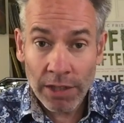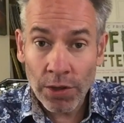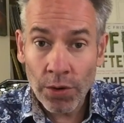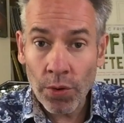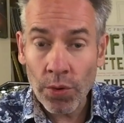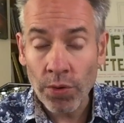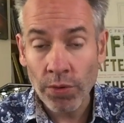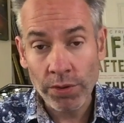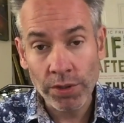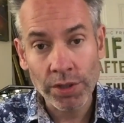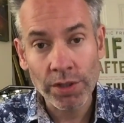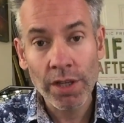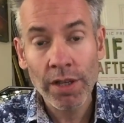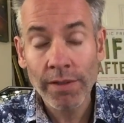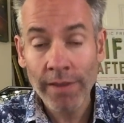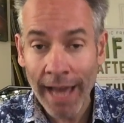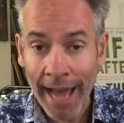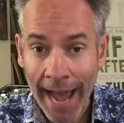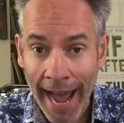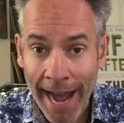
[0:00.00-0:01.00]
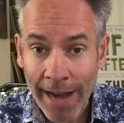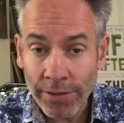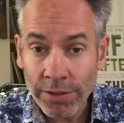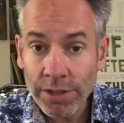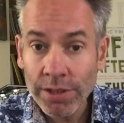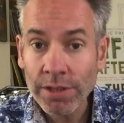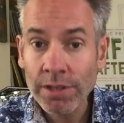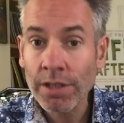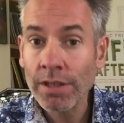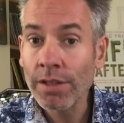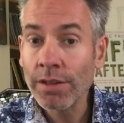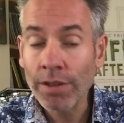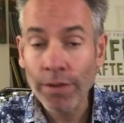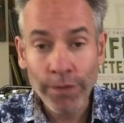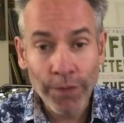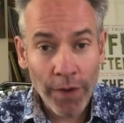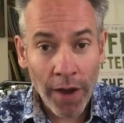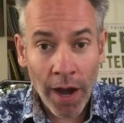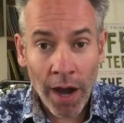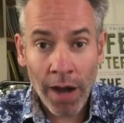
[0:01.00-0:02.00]
ignores the house,
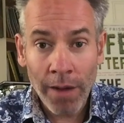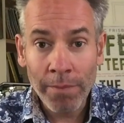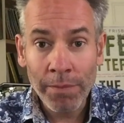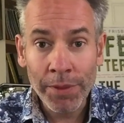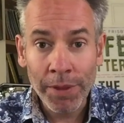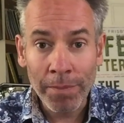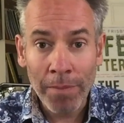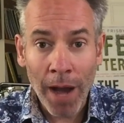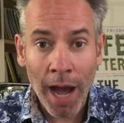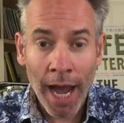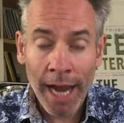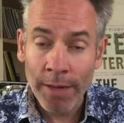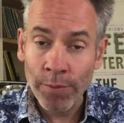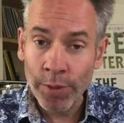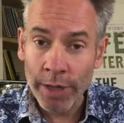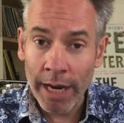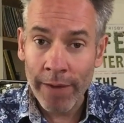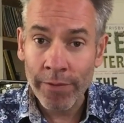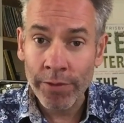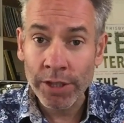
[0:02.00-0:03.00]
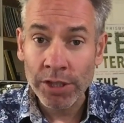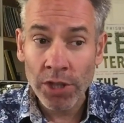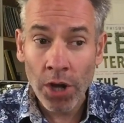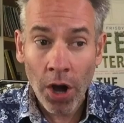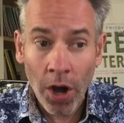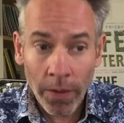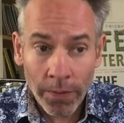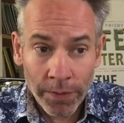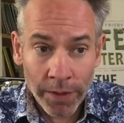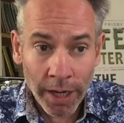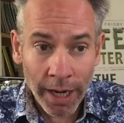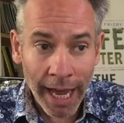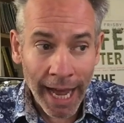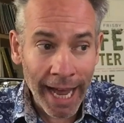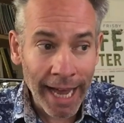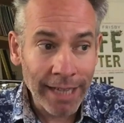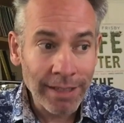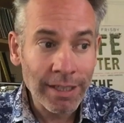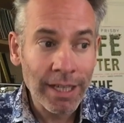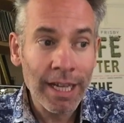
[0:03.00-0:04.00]
the farm, the mine, whatever is on the
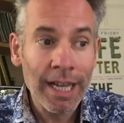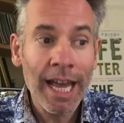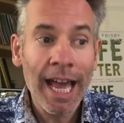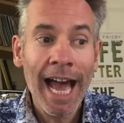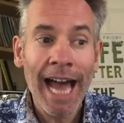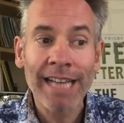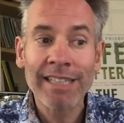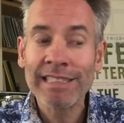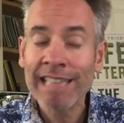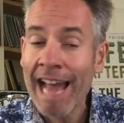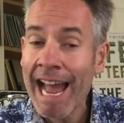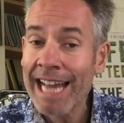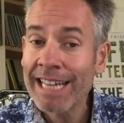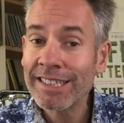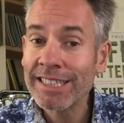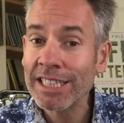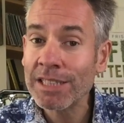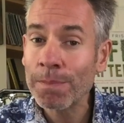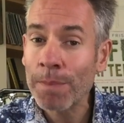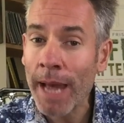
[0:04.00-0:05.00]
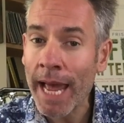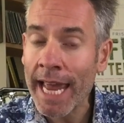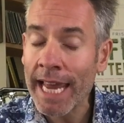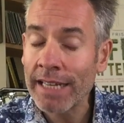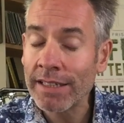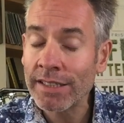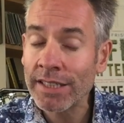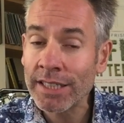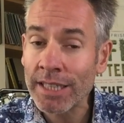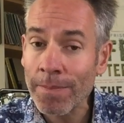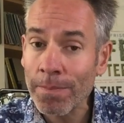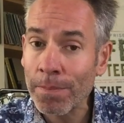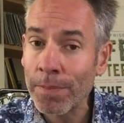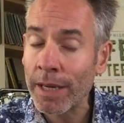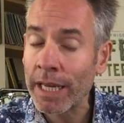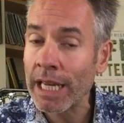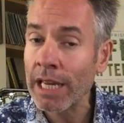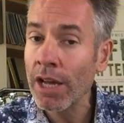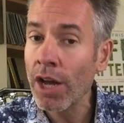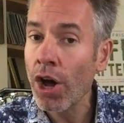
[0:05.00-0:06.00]
land, and tax is paid
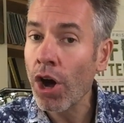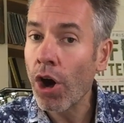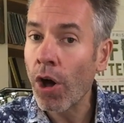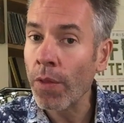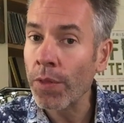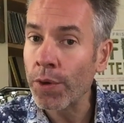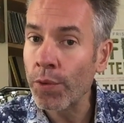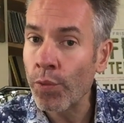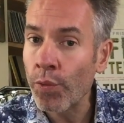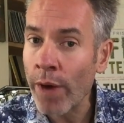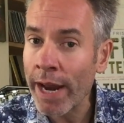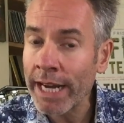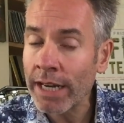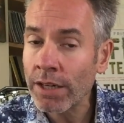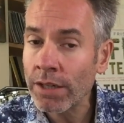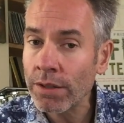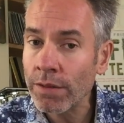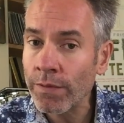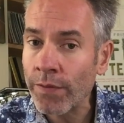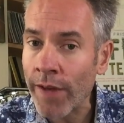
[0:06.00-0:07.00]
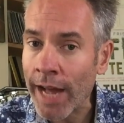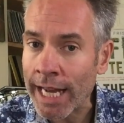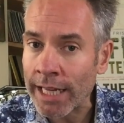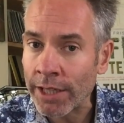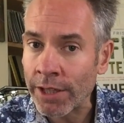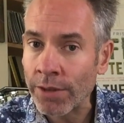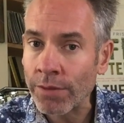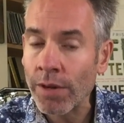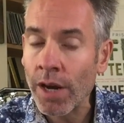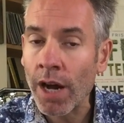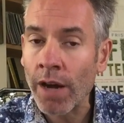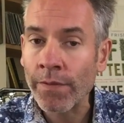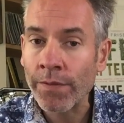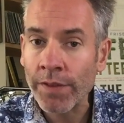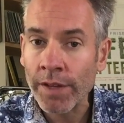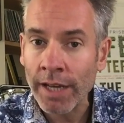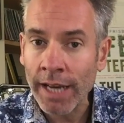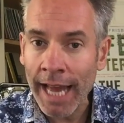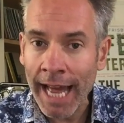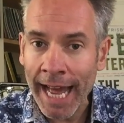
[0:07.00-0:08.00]
simply on the rental value
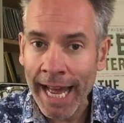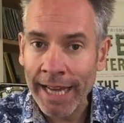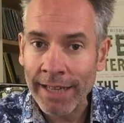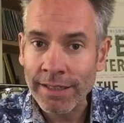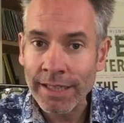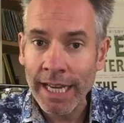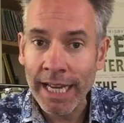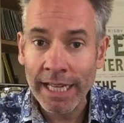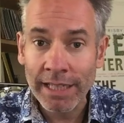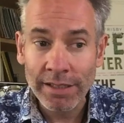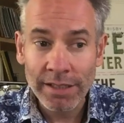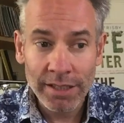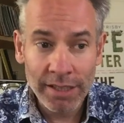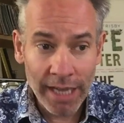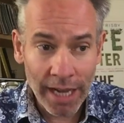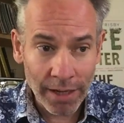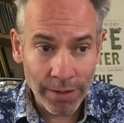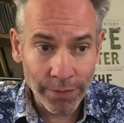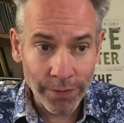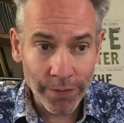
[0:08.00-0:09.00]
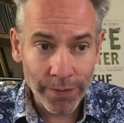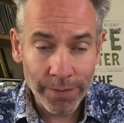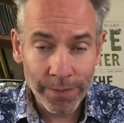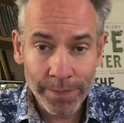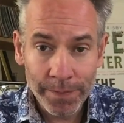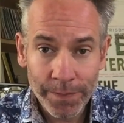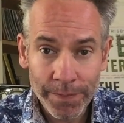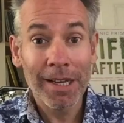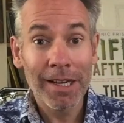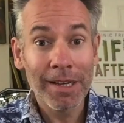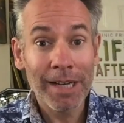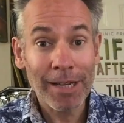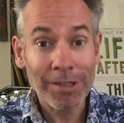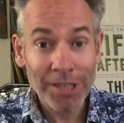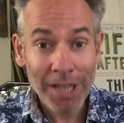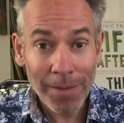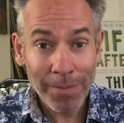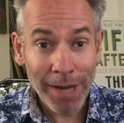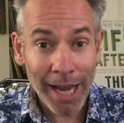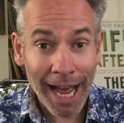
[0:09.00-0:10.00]
of the land itself. Now,
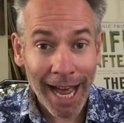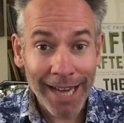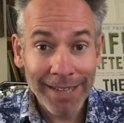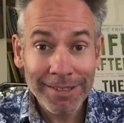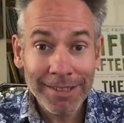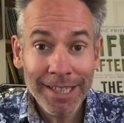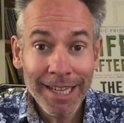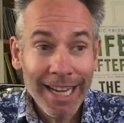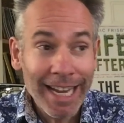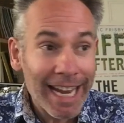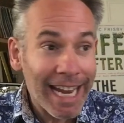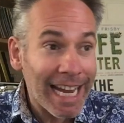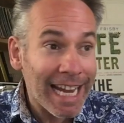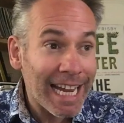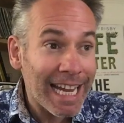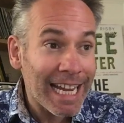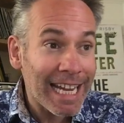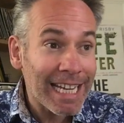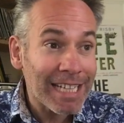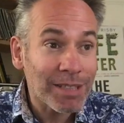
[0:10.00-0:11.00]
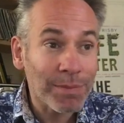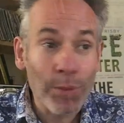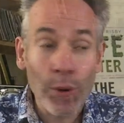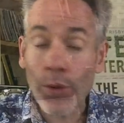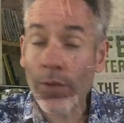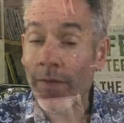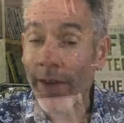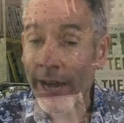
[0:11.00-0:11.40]
some land is more